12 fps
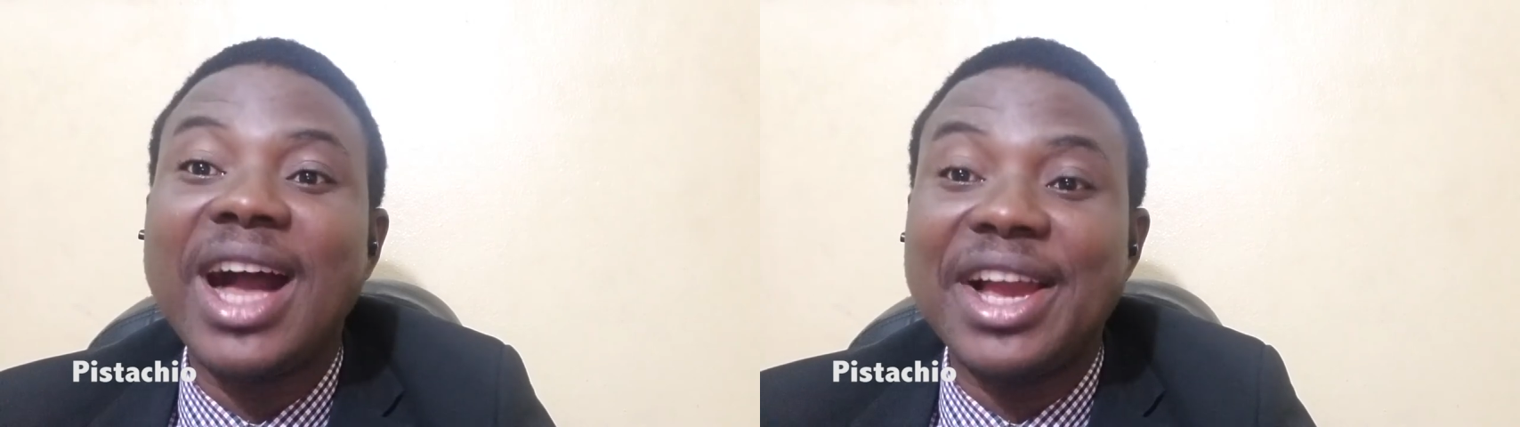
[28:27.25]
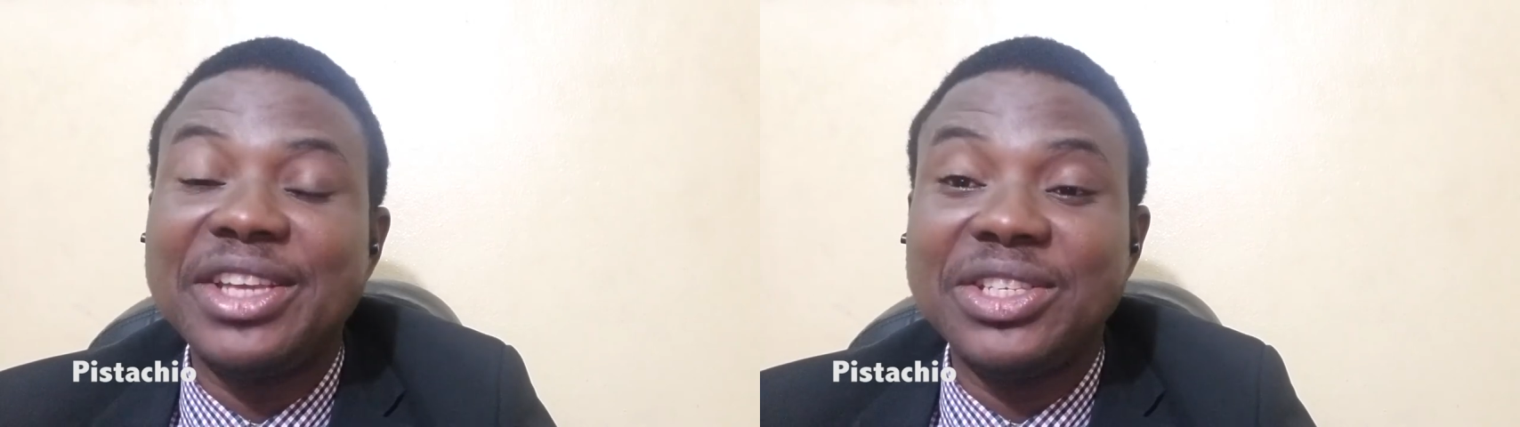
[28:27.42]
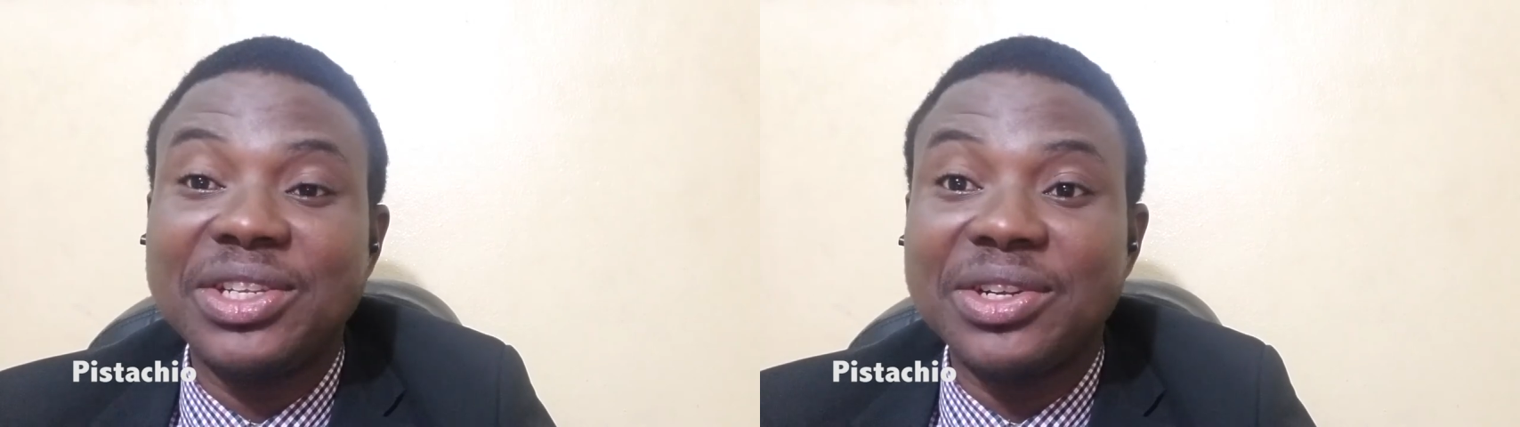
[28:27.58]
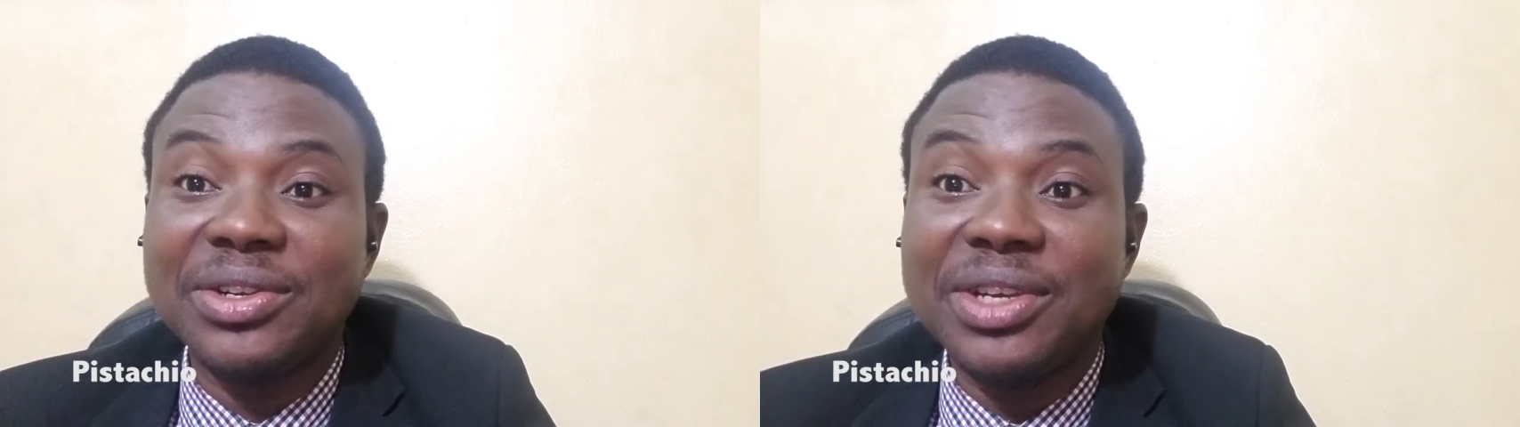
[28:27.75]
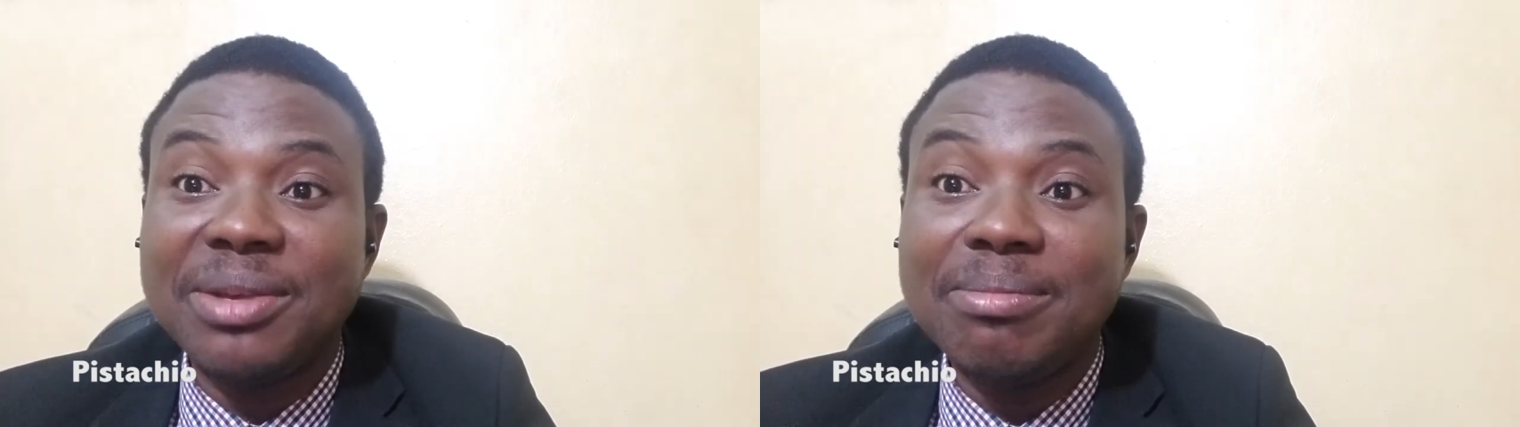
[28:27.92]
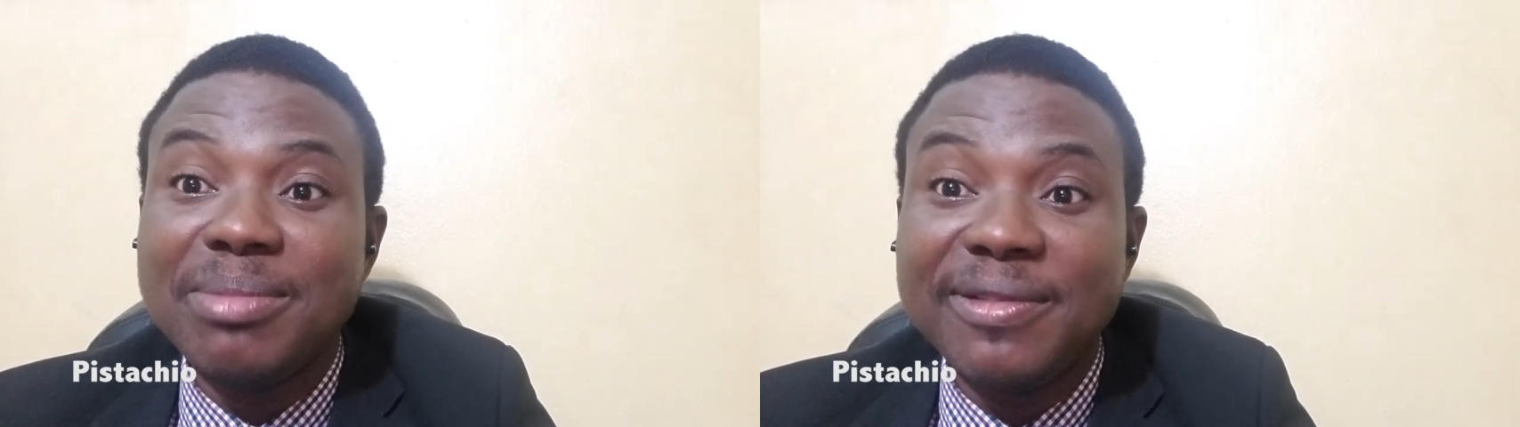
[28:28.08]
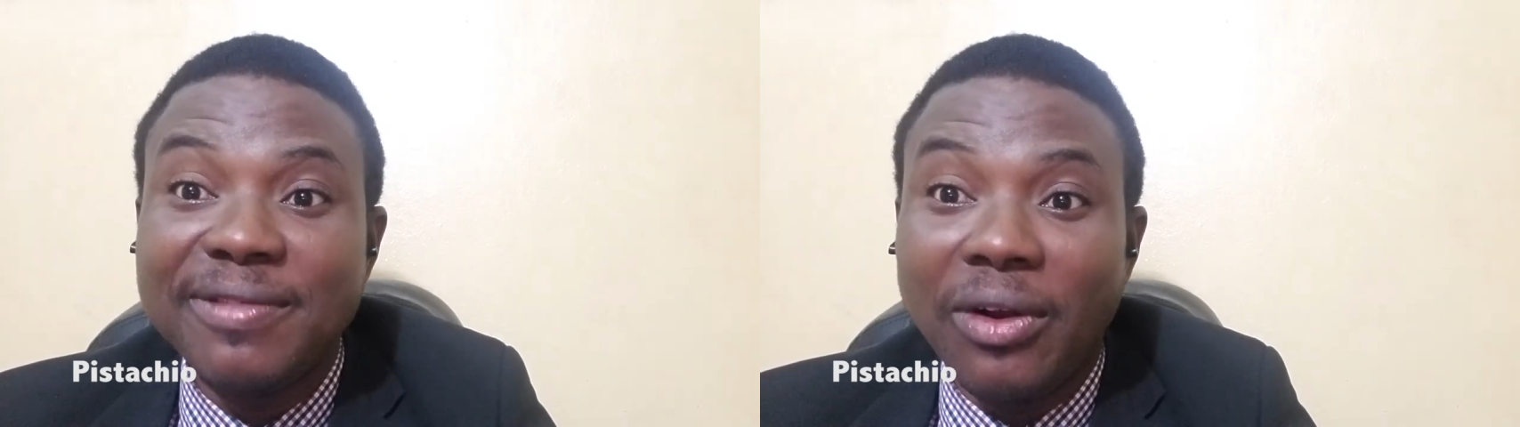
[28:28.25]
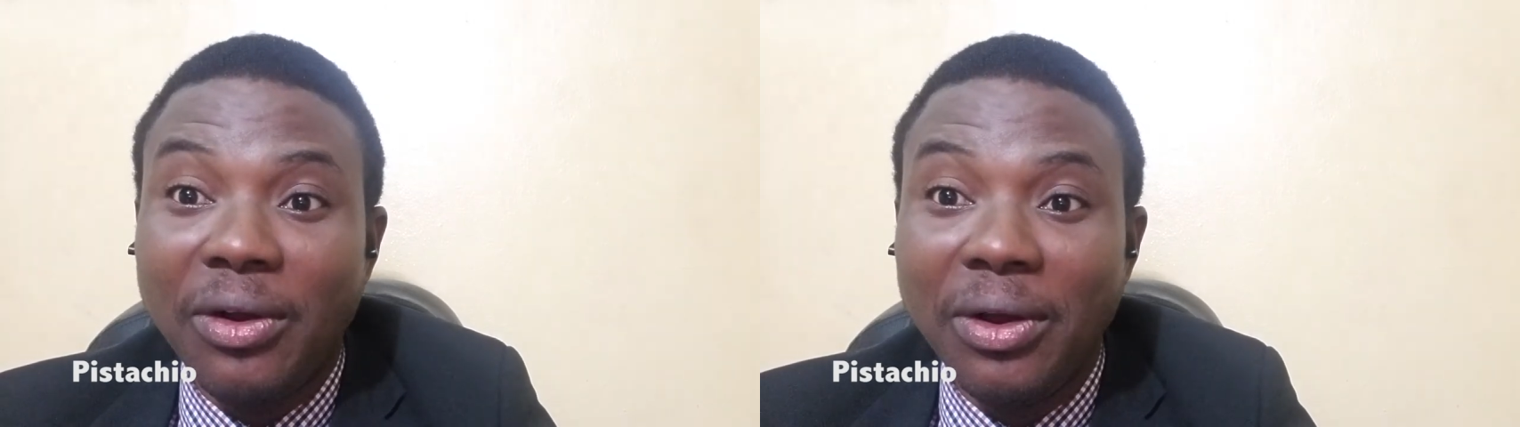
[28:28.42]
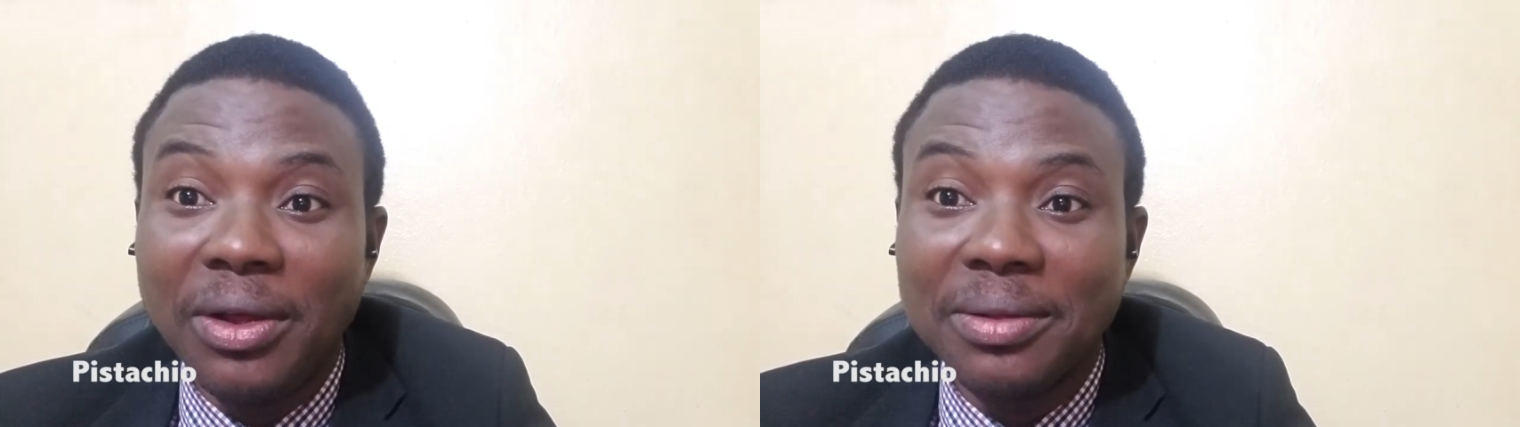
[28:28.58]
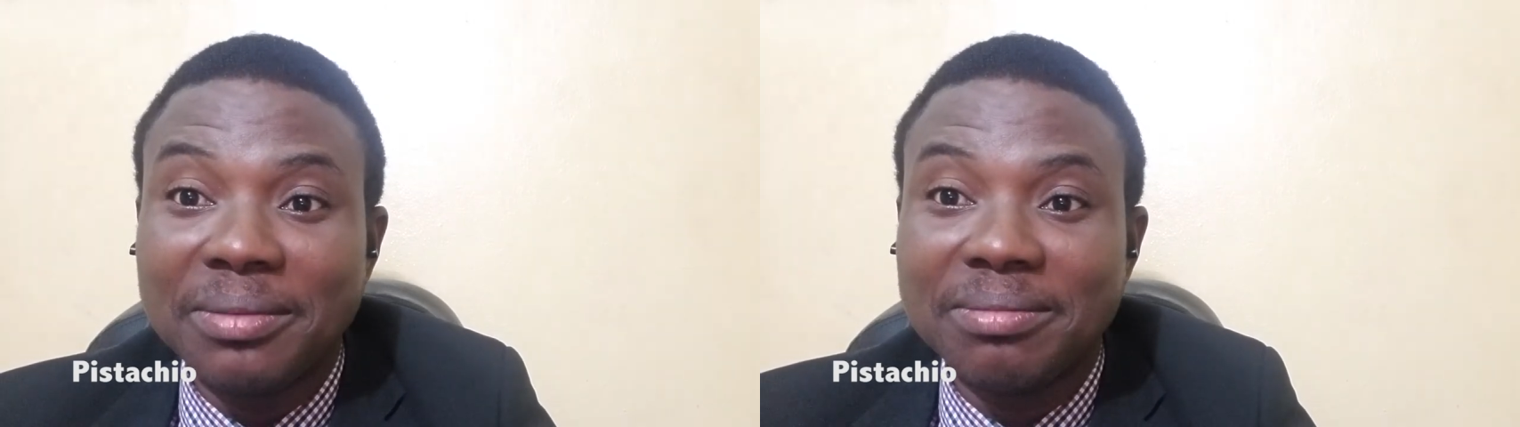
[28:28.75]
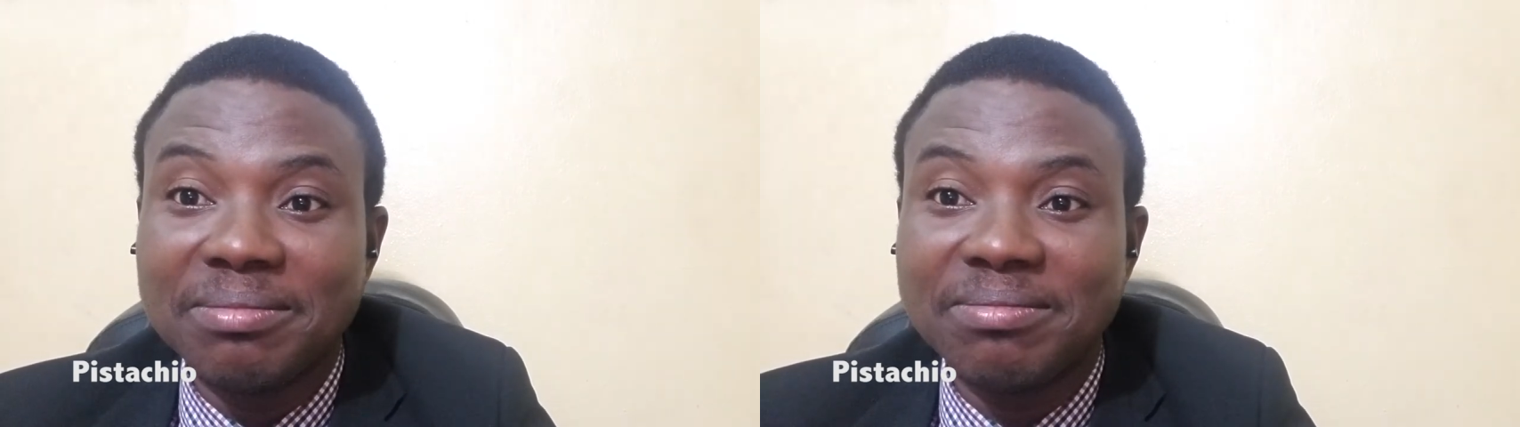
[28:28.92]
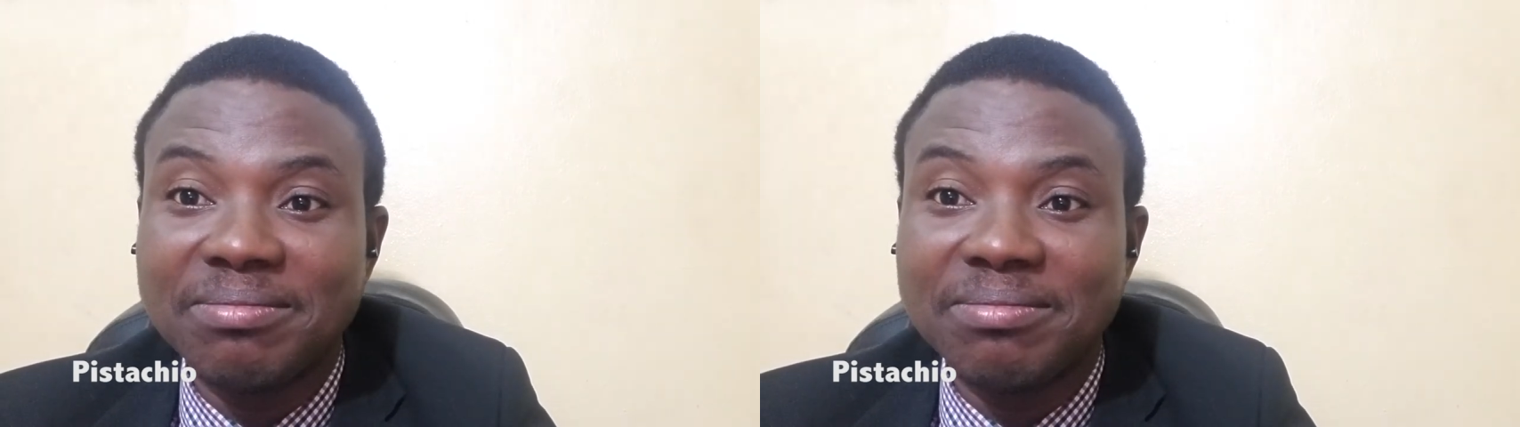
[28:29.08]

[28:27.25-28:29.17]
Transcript: ice cream before?